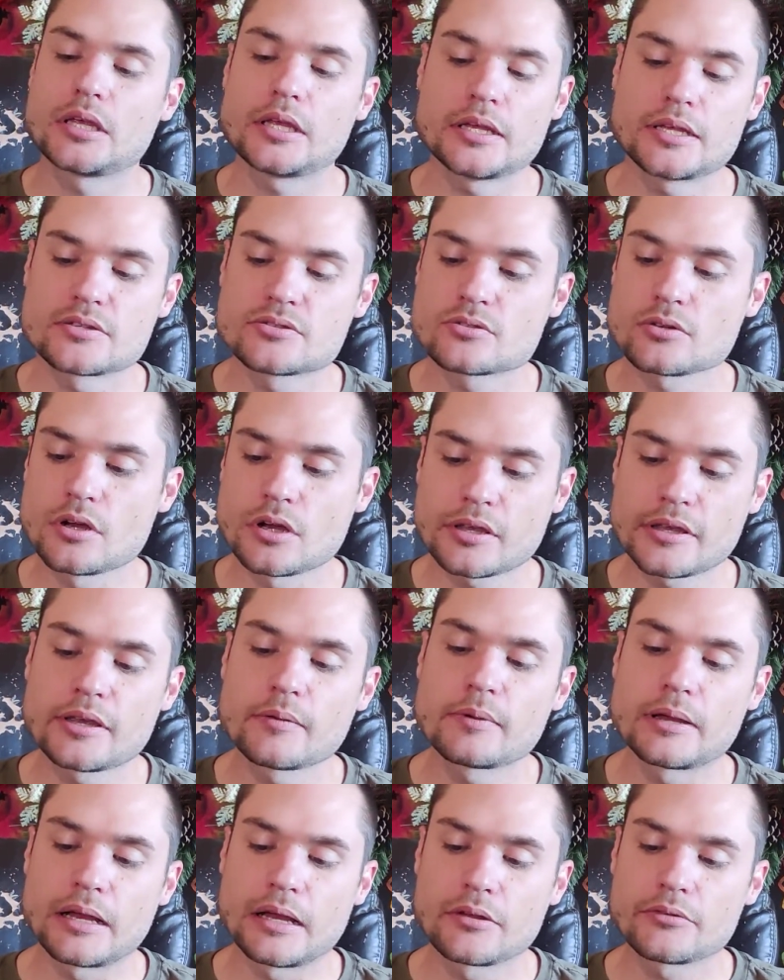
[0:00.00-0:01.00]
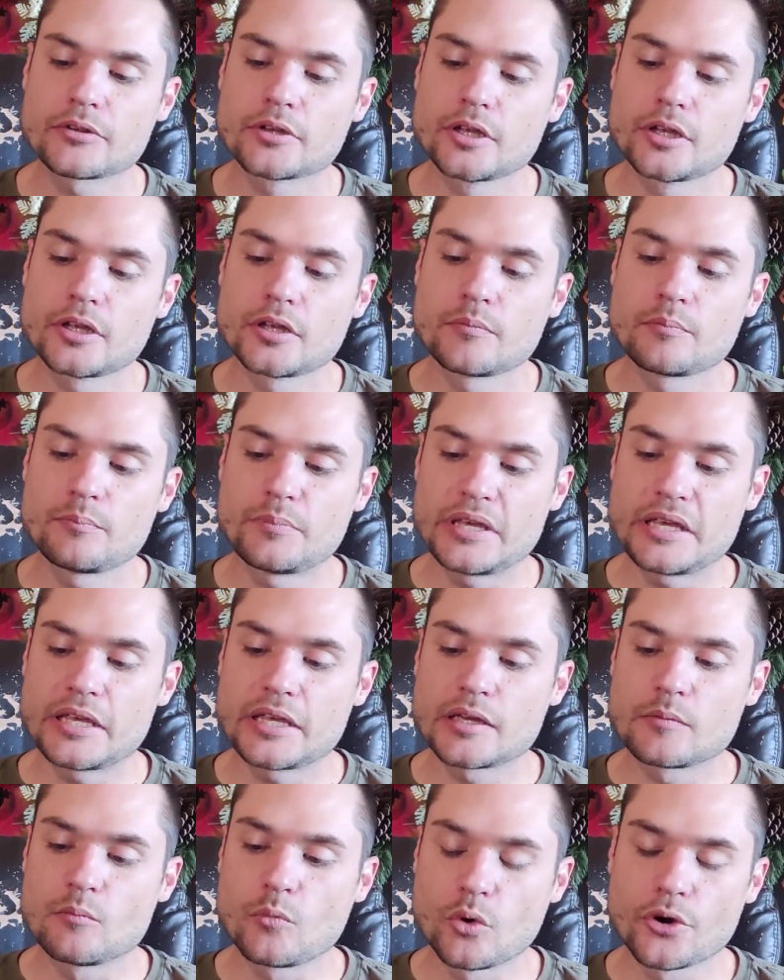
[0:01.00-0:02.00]
It is talking about
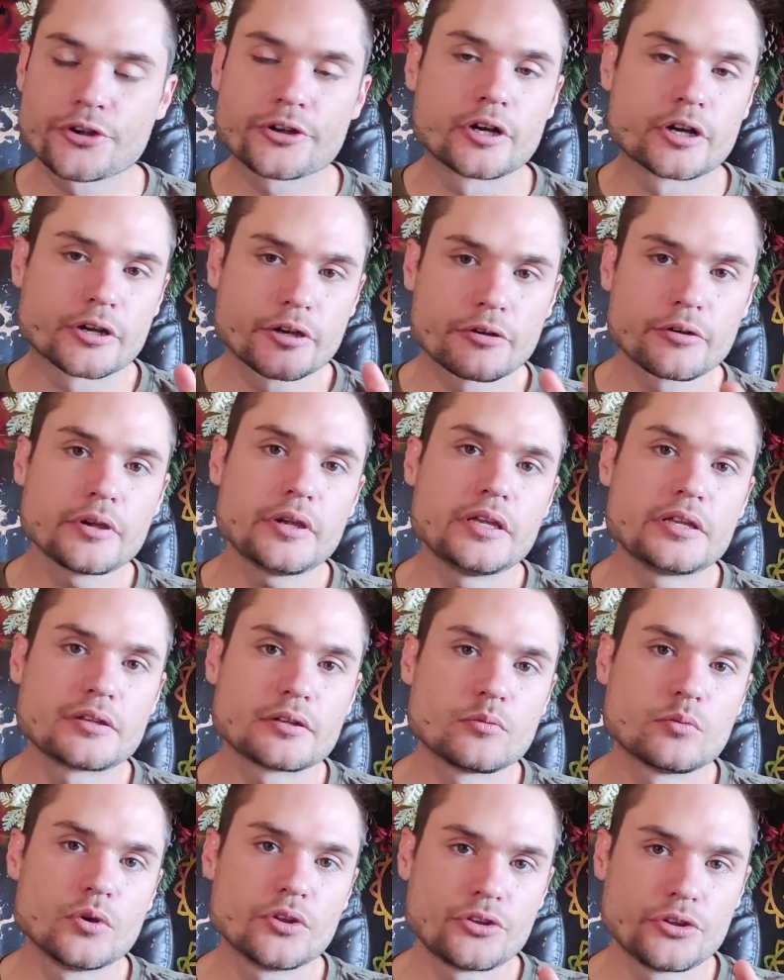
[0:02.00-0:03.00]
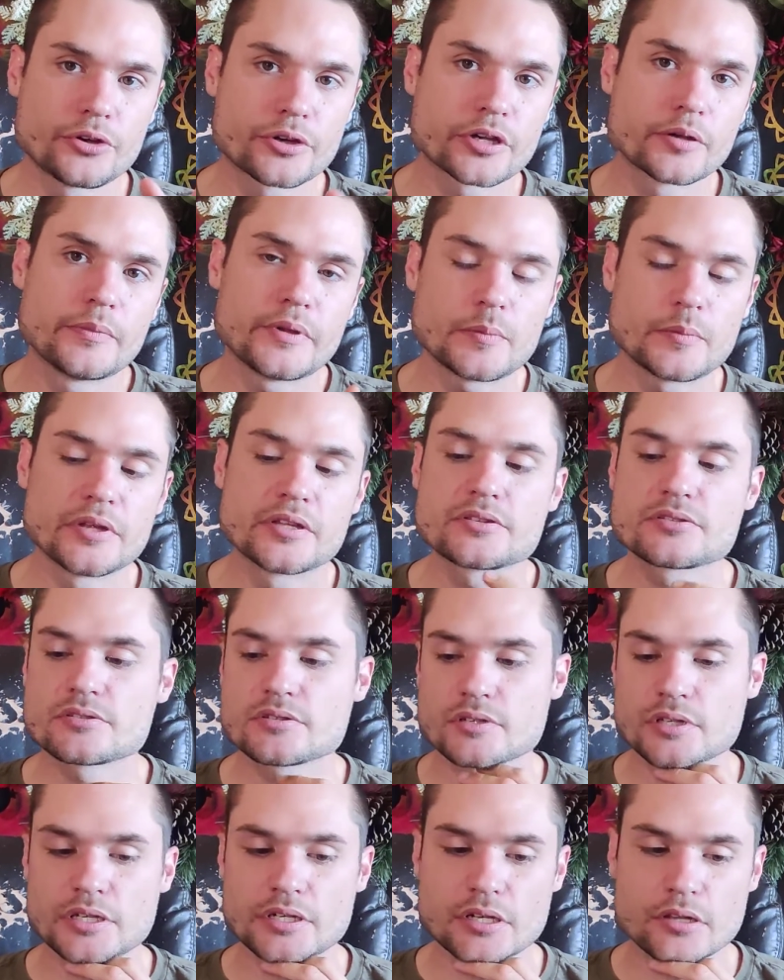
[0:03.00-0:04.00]
being more concrete with your
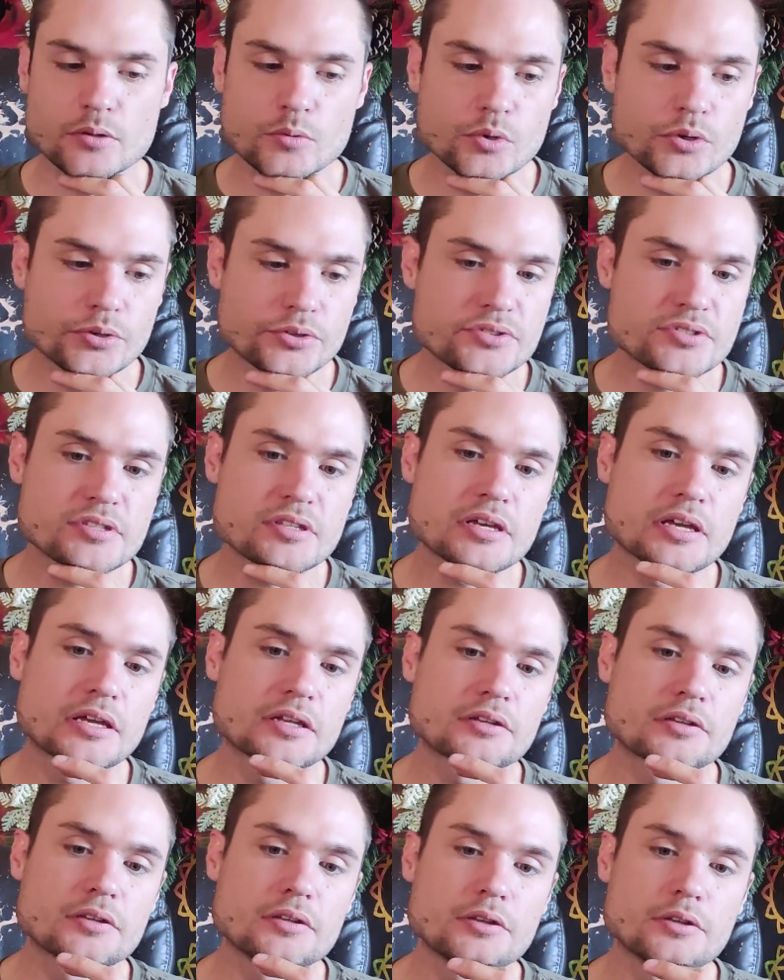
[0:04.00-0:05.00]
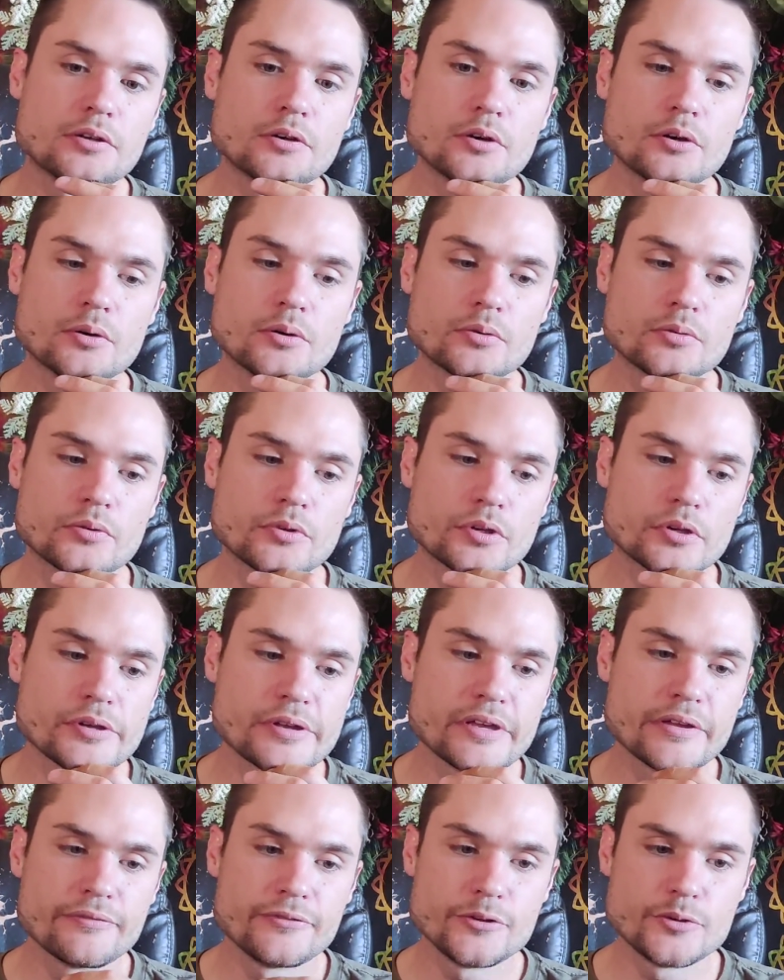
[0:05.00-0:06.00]
commitments. In other words, that, you know,
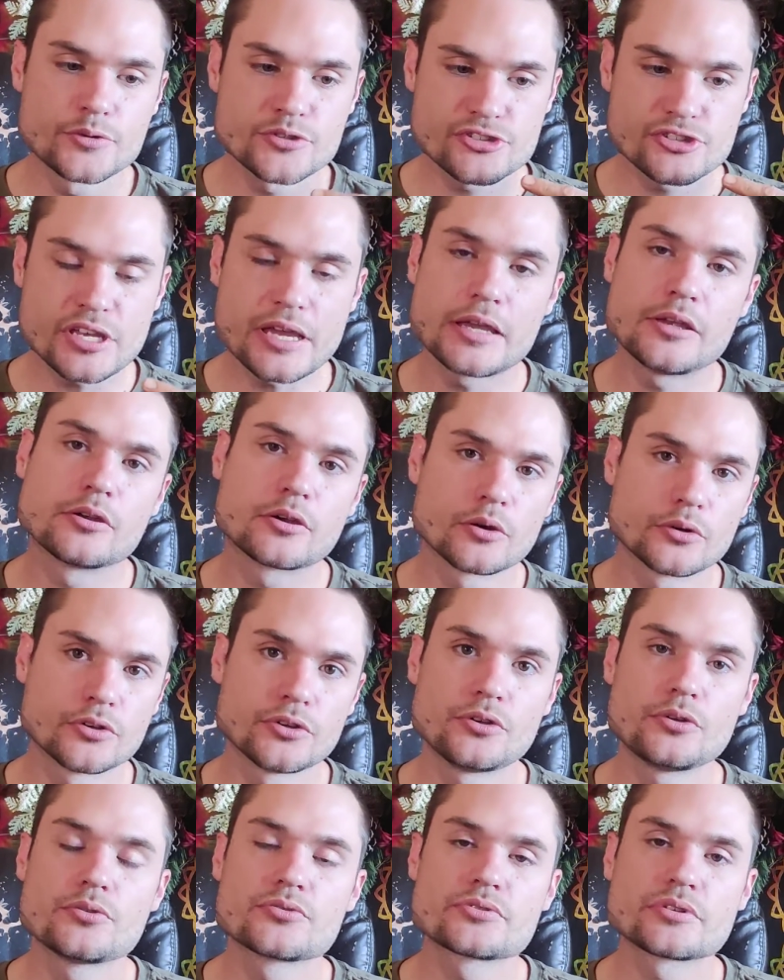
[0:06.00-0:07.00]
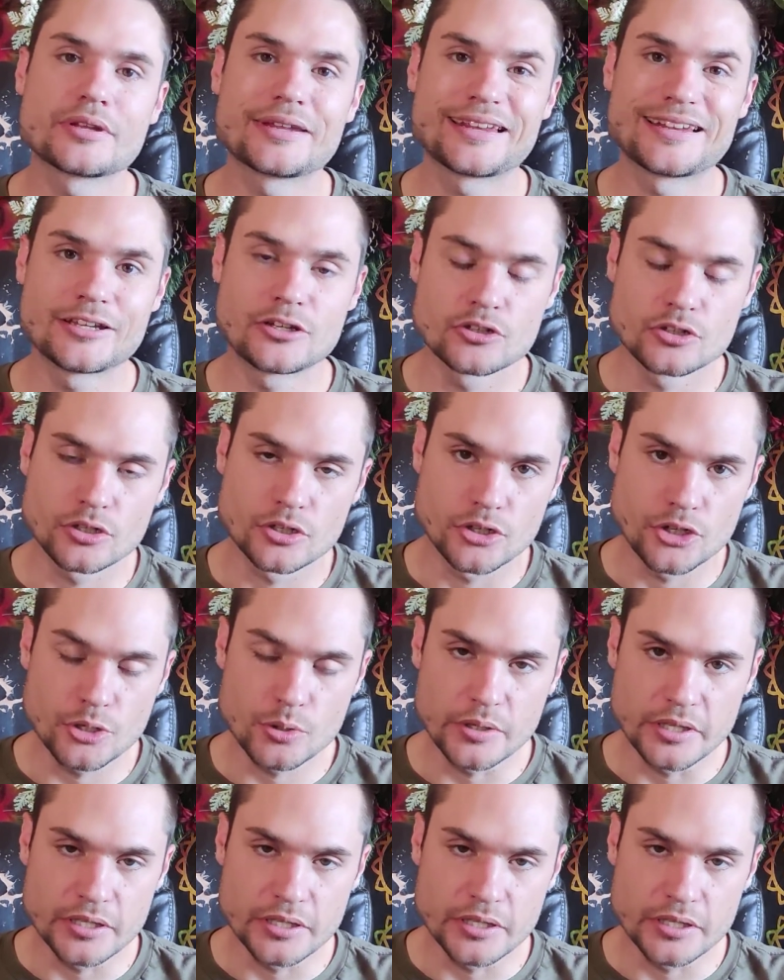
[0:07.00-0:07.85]
if you say you're going to do something, do